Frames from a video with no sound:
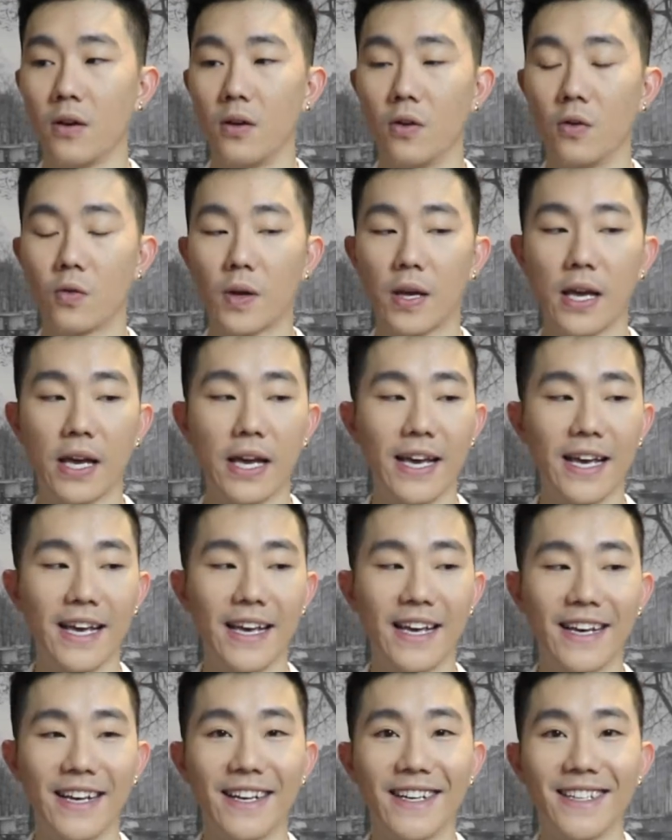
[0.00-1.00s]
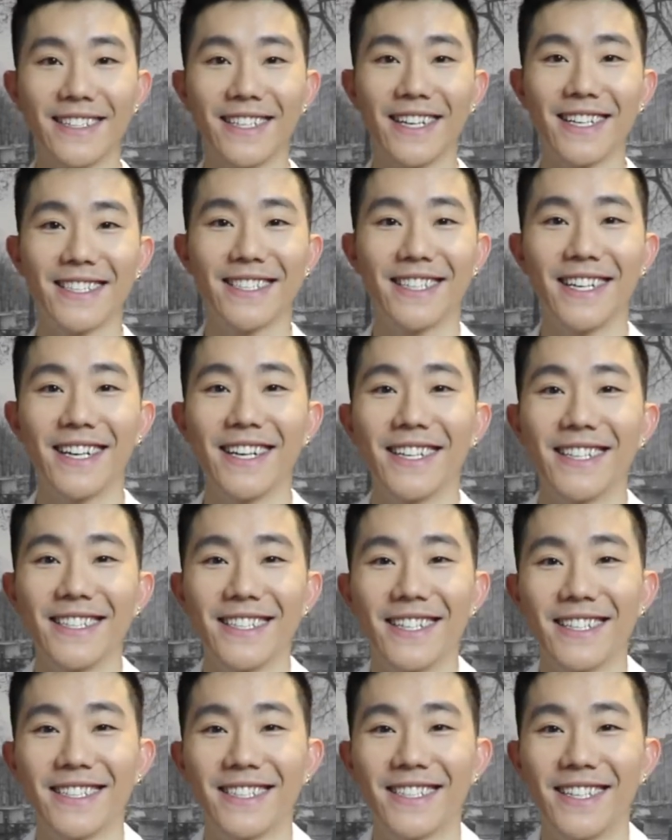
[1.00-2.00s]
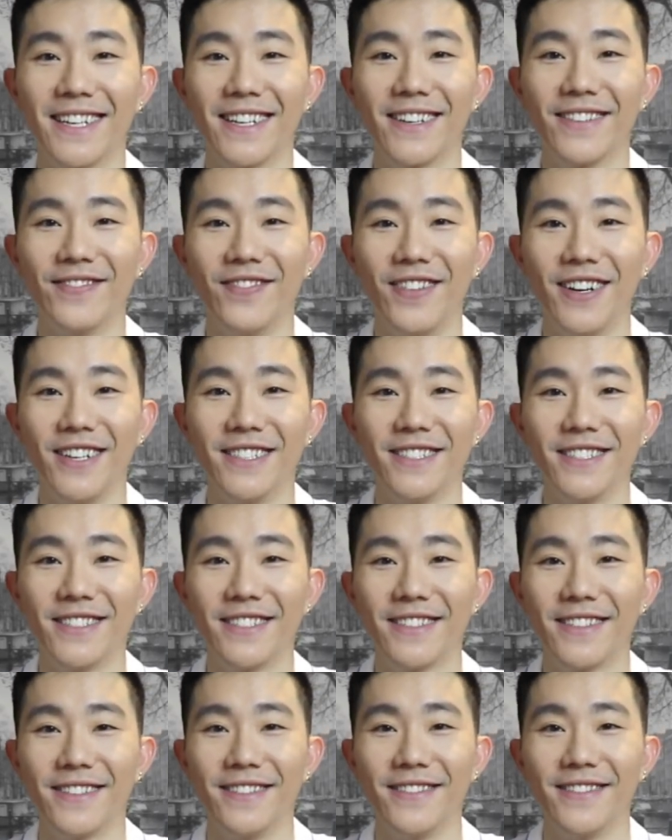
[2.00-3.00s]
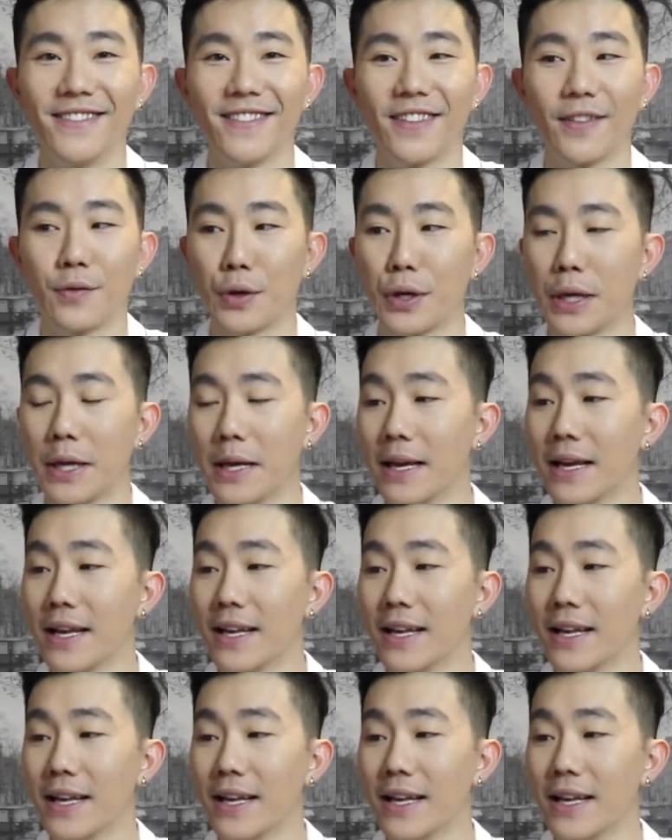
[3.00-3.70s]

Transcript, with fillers: Okay, testing, testing. One, two, three.